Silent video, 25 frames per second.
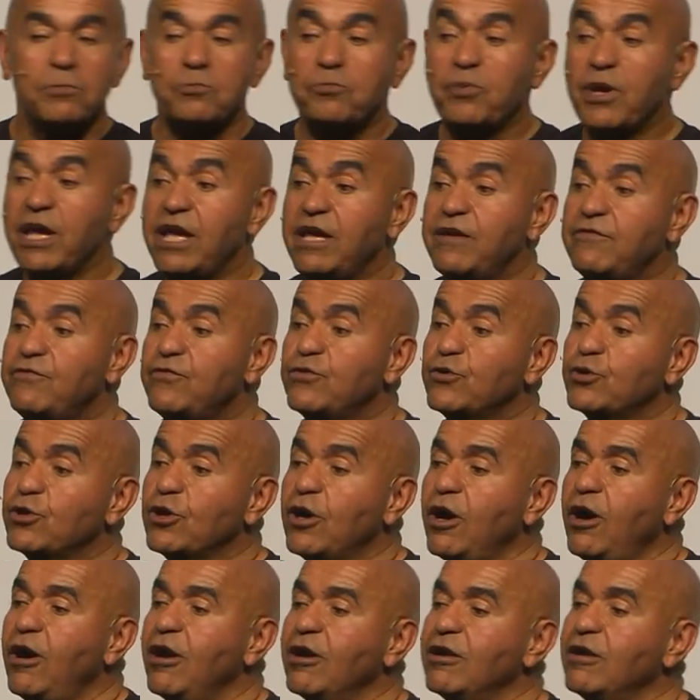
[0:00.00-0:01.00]
pay for
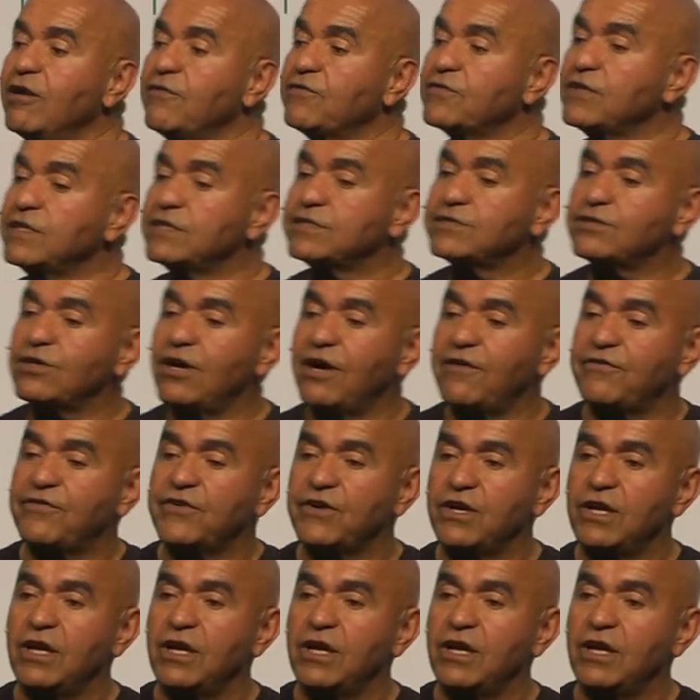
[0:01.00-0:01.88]
all of the software